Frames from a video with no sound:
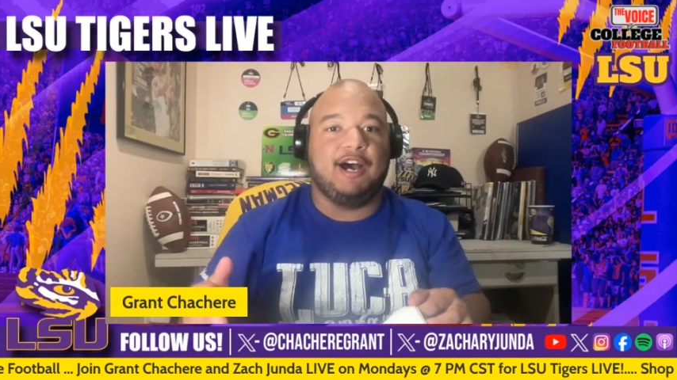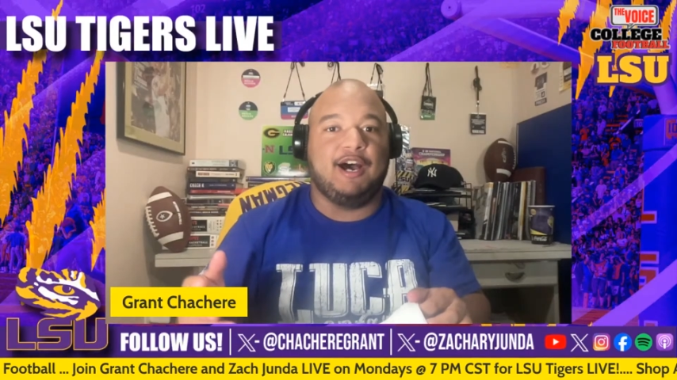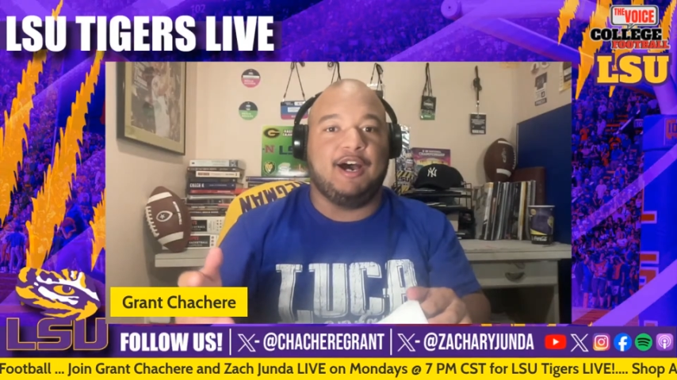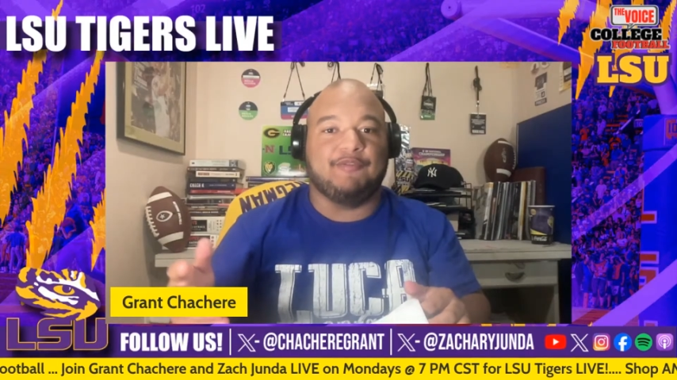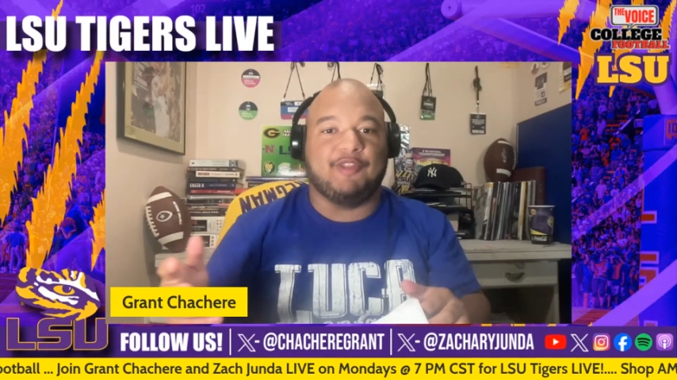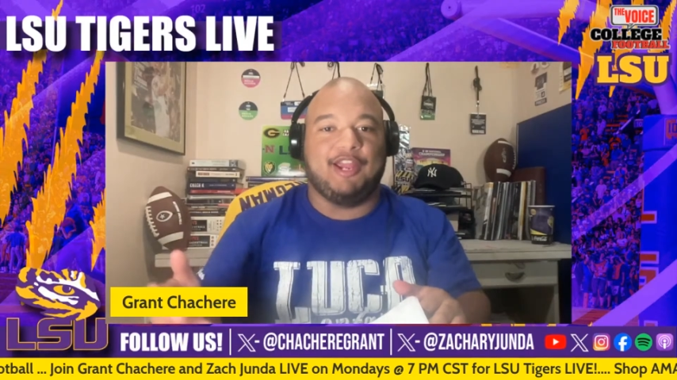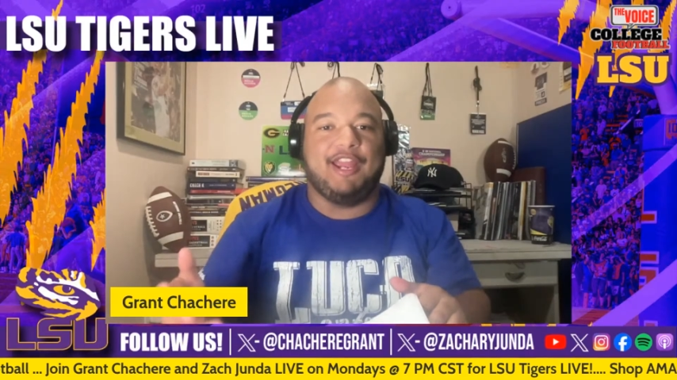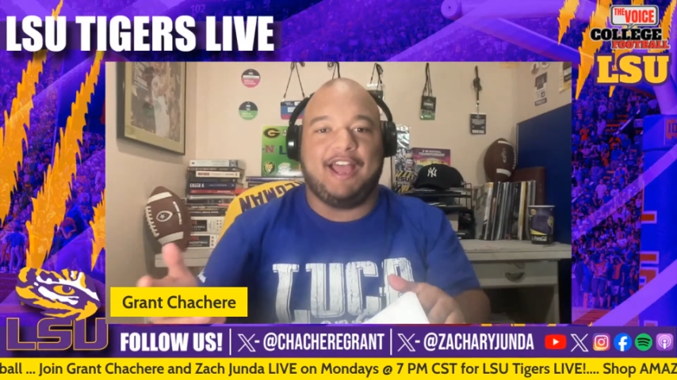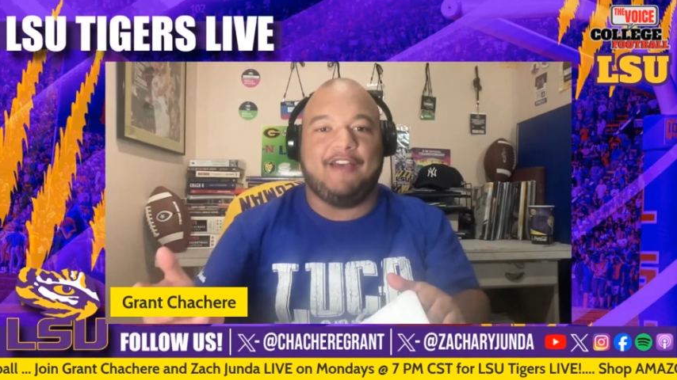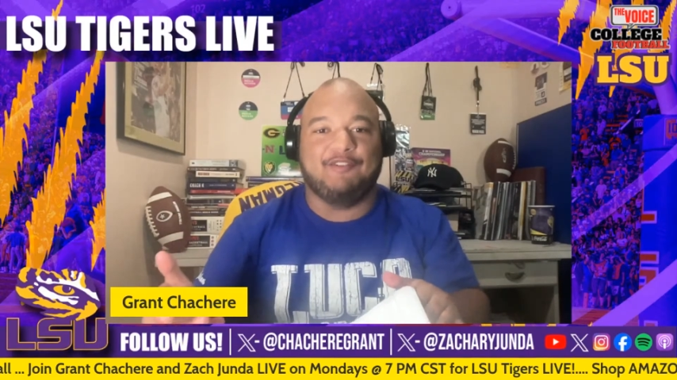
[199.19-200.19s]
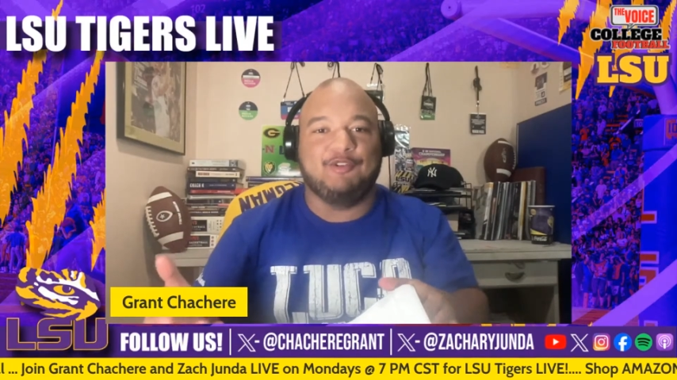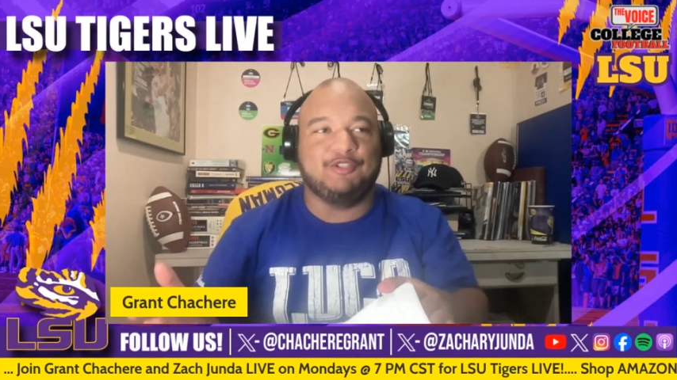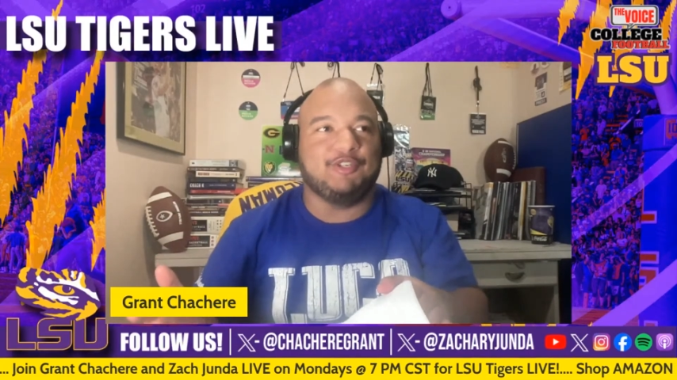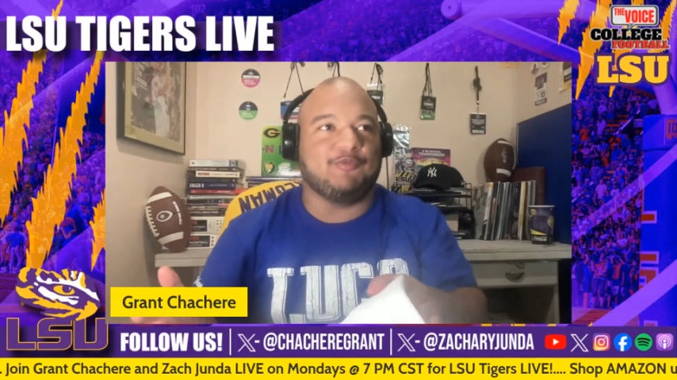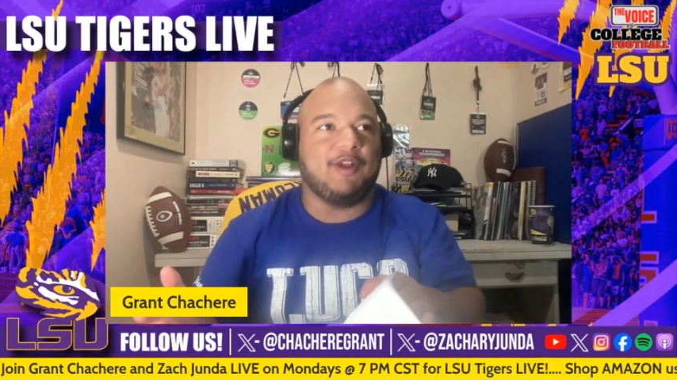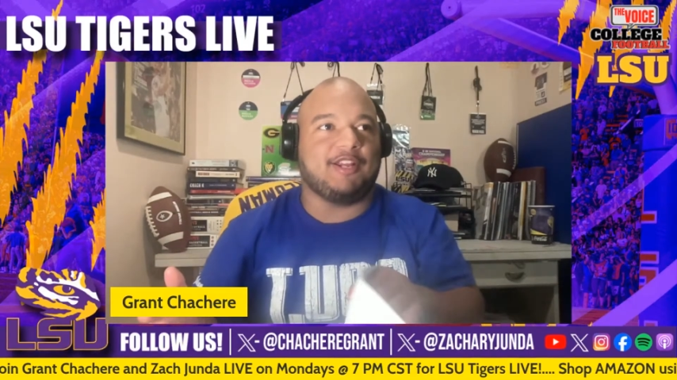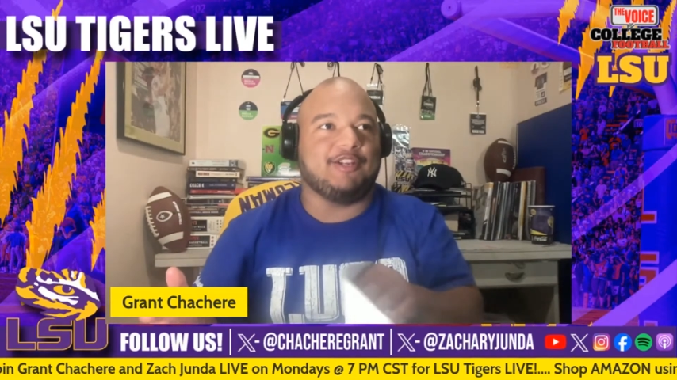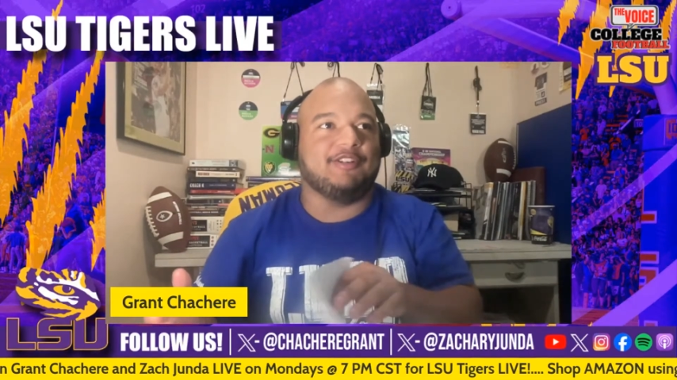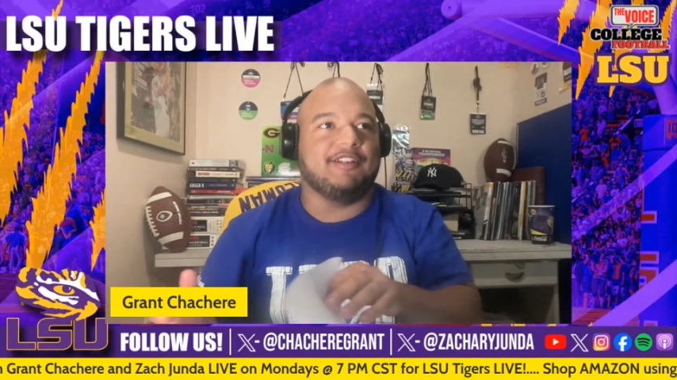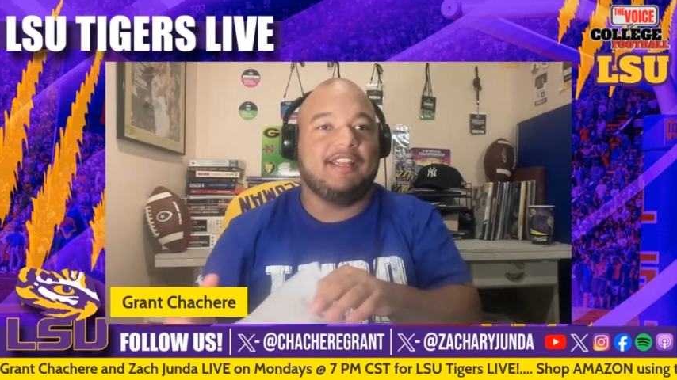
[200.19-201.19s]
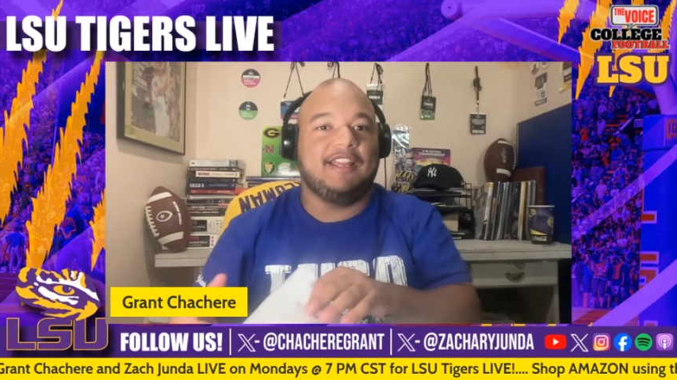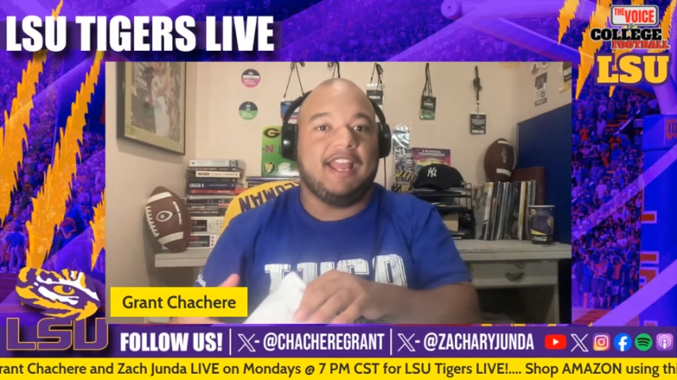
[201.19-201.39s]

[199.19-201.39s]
They have a losing record.